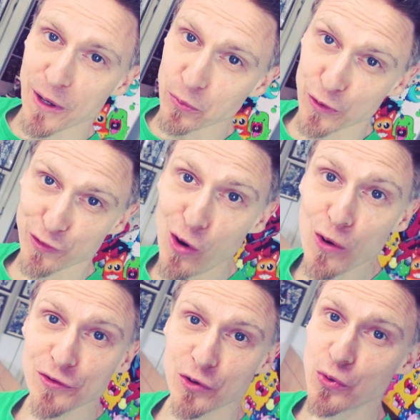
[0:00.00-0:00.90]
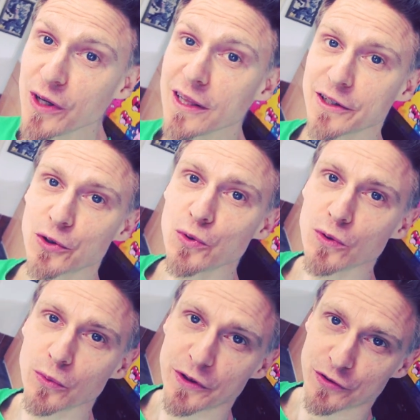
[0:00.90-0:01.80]
But what's also really
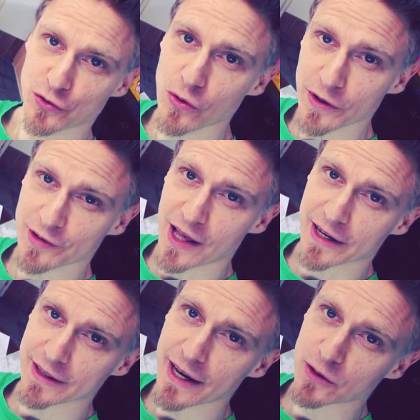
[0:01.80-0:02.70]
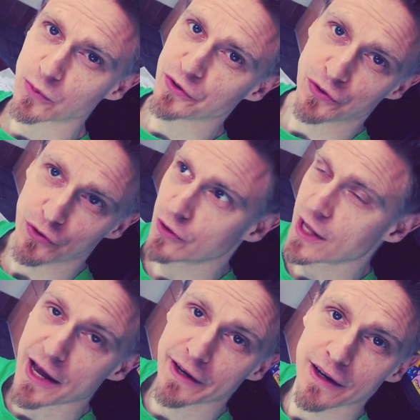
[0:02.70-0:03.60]
cool with drawings like that, when you draw
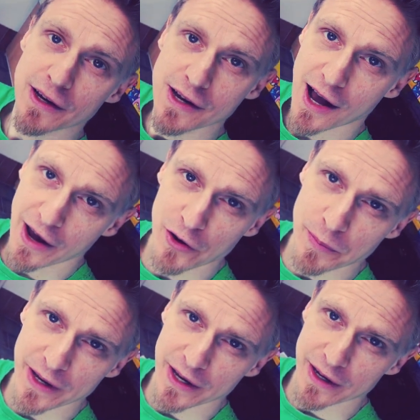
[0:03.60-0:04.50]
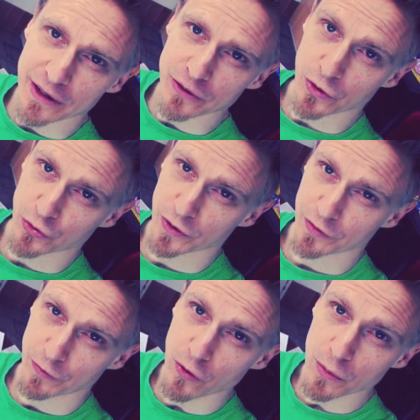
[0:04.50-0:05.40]
like Iron Man or
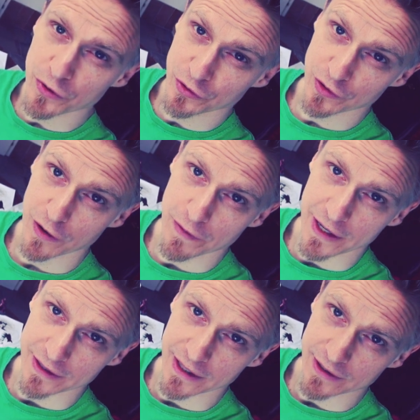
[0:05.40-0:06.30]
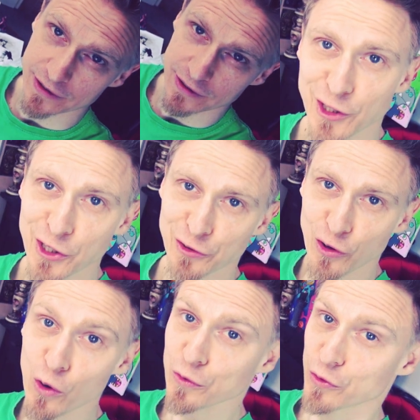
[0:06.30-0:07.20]
Transformers or stuff like that, then it's
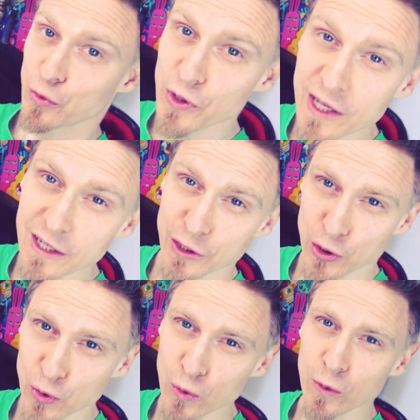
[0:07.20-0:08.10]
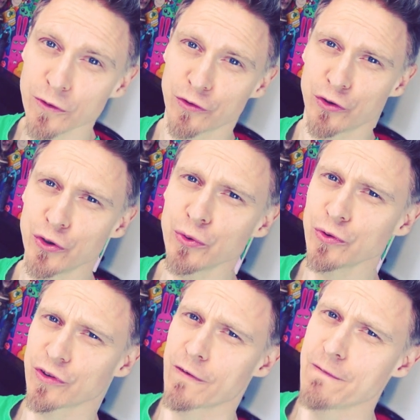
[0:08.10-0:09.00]
also really cool to
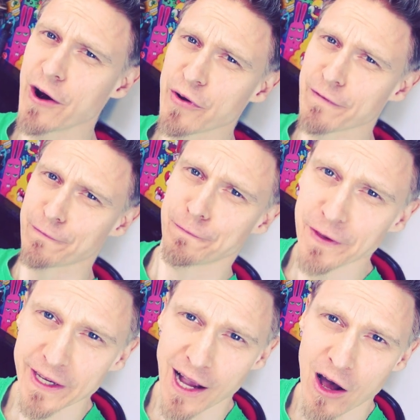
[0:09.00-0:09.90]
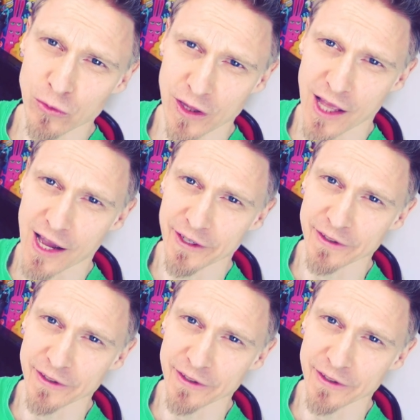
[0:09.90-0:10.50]
use a very thick outline.